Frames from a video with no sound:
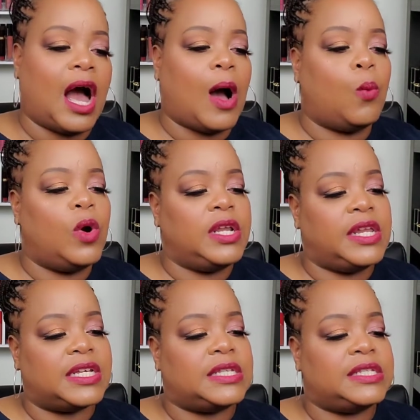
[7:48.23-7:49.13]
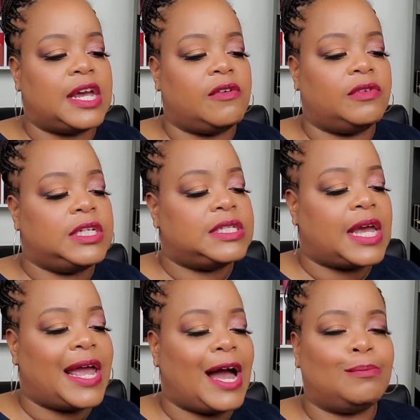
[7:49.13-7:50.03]
I wouldn't necessarily
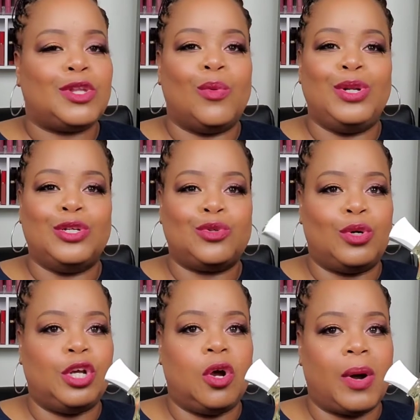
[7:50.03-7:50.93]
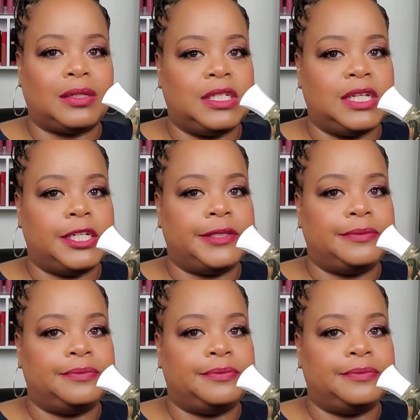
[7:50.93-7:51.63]
say I'm throwing this on to go out to dinner.